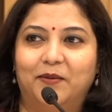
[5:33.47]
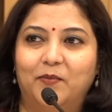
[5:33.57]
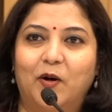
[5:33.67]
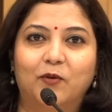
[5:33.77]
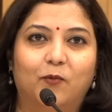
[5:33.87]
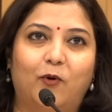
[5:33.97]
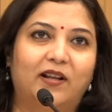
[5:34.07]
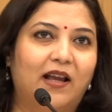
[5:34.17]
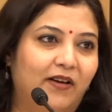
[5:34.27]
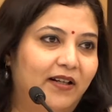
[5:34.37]
about what
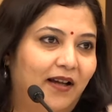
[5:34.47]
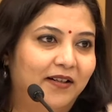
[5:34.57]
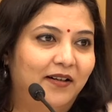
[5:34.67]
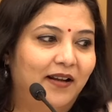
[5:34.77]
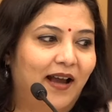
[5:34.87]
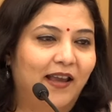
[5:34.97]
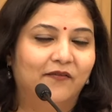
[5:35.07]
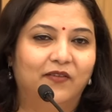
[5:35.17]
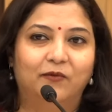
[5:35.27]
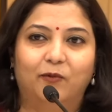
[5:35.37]
have I done in
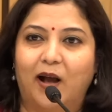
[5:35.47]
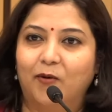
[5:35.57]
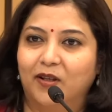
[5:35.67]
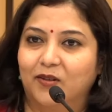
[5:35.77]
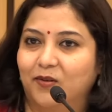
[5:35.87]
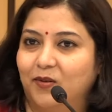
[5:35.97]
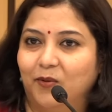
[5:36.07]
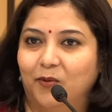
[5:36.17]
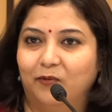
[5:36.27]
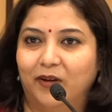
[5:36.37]
life and how does,
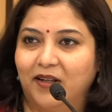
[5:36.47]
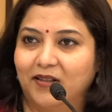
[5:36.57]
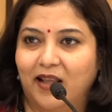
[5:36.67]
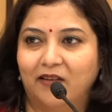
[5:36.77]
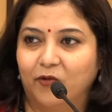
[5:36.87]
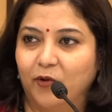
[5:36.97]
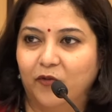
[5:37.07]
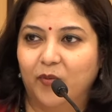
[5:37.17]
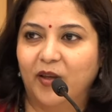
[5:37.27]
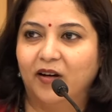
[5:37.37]
you know, where does life go
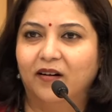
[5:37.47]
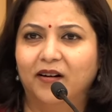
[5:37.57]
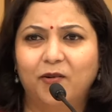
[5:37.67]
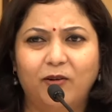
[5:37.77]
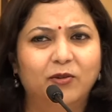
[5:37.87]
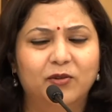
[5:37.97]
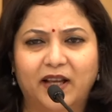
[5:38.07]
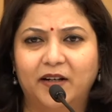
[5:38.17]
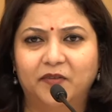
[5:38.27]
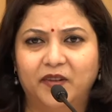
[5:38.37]
from here and all those
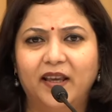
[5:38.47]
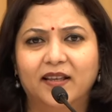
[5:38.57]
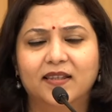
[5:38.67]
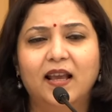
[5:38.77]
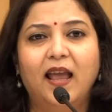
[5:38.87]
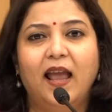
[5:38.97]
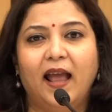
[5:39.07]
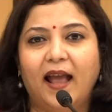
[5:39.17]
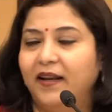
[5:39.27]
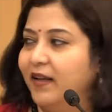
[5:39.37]
kind of things.
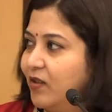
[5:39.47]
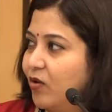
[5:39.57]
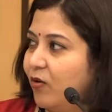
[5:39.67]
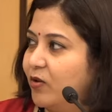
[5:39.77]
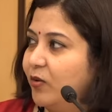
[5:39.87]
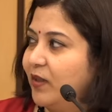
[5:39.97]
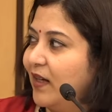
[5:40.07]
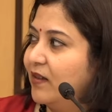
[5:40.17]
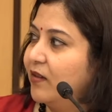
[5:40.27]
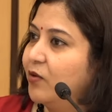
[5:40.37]
And it's also
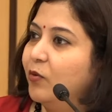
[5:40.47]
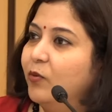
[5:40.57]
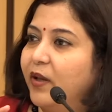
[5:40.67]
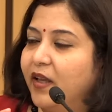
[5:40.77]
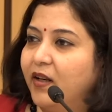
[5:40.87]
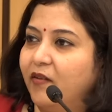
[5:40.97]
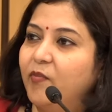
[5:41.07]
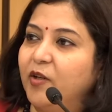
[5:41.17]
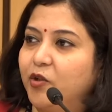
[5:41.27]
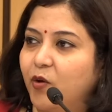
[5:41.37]
that you can never
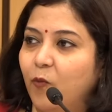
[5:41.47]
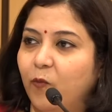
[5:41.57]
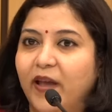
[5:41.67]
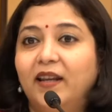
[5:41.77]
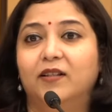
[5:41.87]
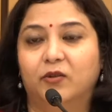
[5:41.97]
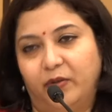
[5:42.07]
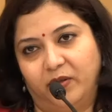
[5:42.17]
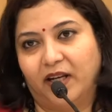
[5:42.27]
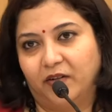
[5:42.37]
be sure where it's
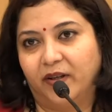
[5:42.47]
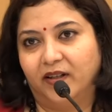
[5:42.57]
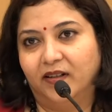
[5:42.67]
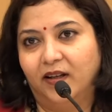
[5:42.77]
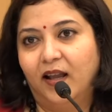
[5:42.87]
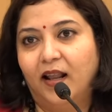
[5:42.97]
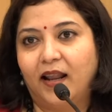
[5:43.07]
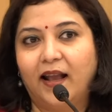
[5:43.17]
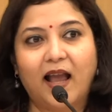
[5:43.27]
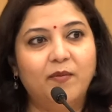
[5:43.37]
going to get triggered.
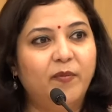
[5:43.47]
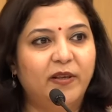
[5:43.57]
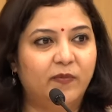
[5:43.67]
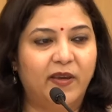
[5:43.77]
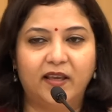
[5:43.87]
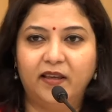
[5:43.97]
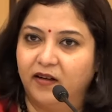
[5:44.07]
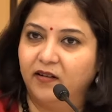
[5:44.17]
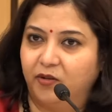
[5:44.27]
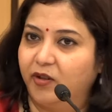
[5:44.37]
Like, I may be speaking
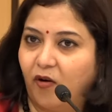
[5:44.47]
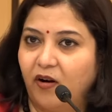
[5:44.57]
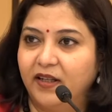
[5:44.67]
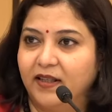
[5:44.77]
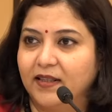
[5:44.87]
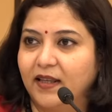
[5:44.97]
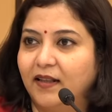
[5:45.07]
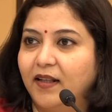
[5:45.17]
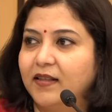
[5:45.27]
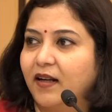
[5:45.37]
here to the audience
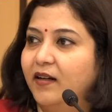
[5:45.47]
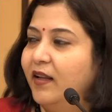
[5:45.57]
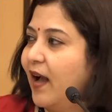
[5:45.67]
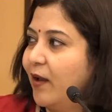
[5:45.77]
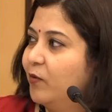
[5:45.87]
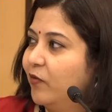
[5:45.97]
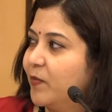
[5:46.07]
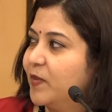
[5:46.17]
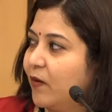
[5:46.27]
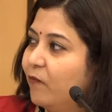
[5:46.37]
and then suddenly, I don't know,
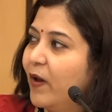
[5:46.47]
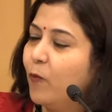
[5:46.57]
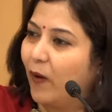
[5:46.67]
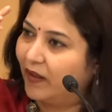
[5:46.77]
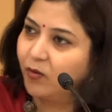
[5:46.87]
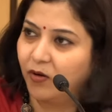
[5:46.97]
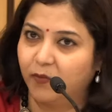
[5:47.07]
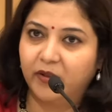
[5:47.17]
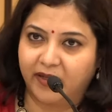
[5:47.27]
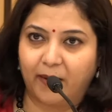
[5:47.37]
from somewhere one
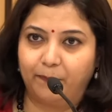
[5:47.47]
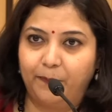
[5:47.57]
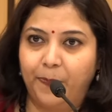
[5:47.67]
thought would come.